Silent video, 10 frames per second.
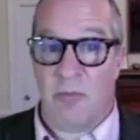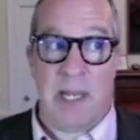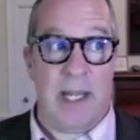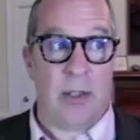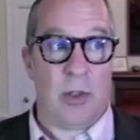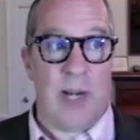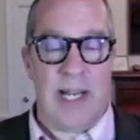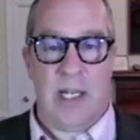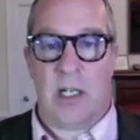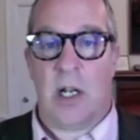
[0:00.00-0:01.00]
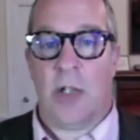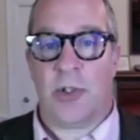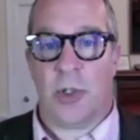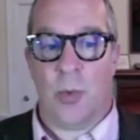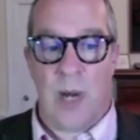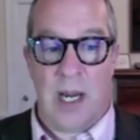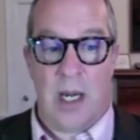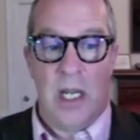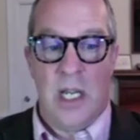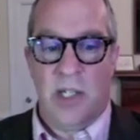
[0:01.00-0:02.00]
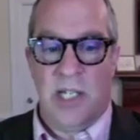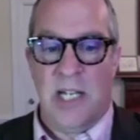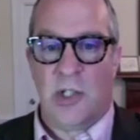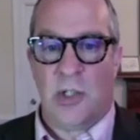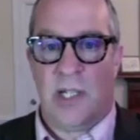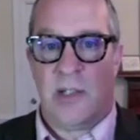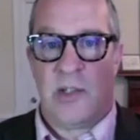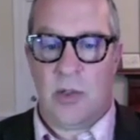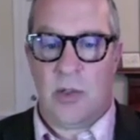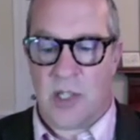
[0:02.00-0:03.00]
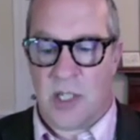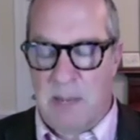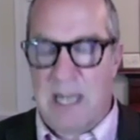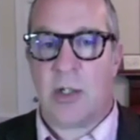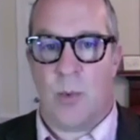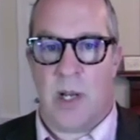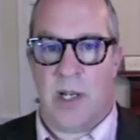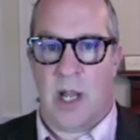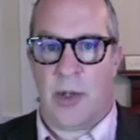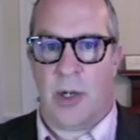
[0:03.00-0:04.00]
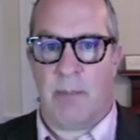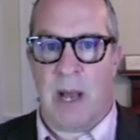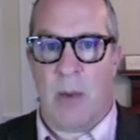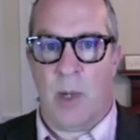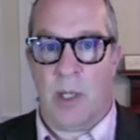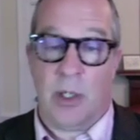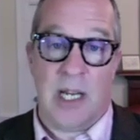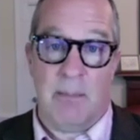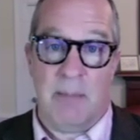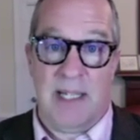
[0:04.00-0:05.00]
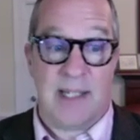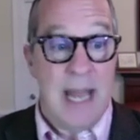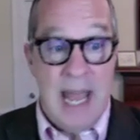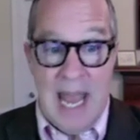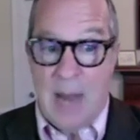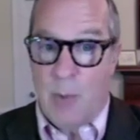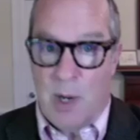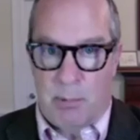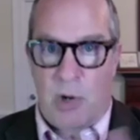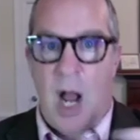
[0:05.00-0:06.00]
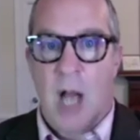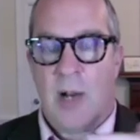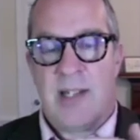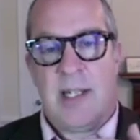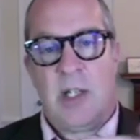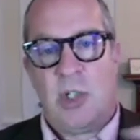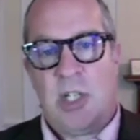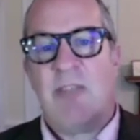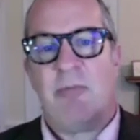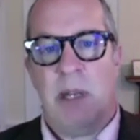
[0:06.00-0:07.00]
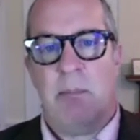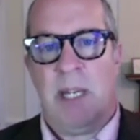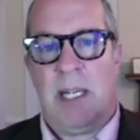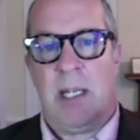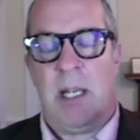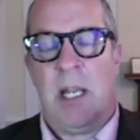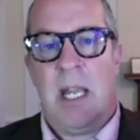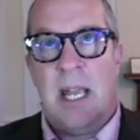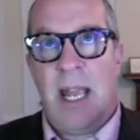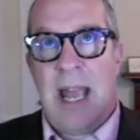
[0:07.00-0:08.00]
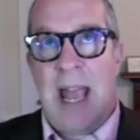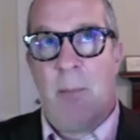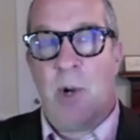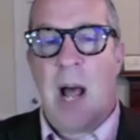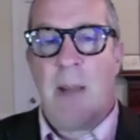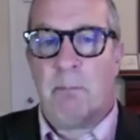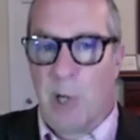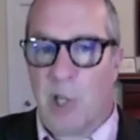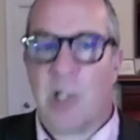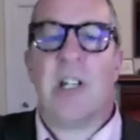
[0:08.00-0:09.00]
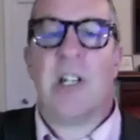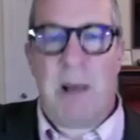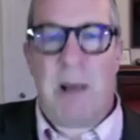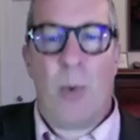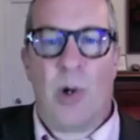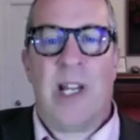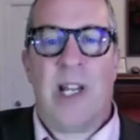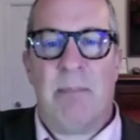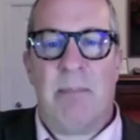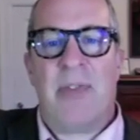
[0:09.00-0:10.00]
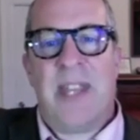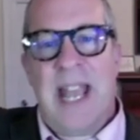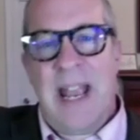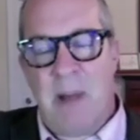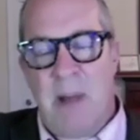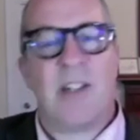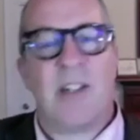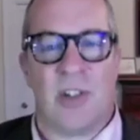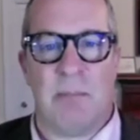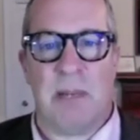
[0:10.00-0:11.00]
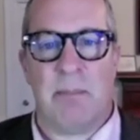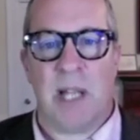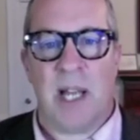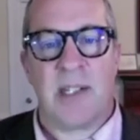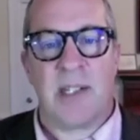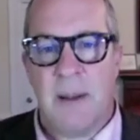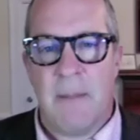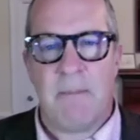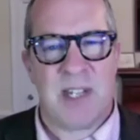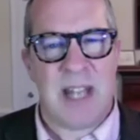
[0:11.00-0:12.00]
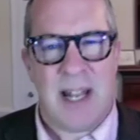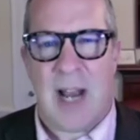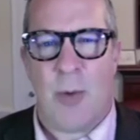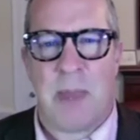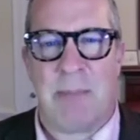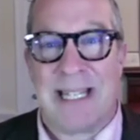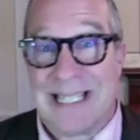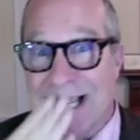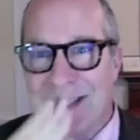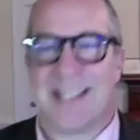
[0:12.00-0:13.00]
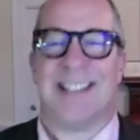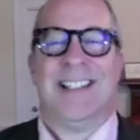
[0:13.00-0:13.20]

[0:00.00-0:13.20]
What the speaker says: And we've been creating a culture where teacher and students speak to one another about what learning means and what progress and achievement mean. And we're not burdened by worrying about the A- or the B+. Does that, I hope that makes sense.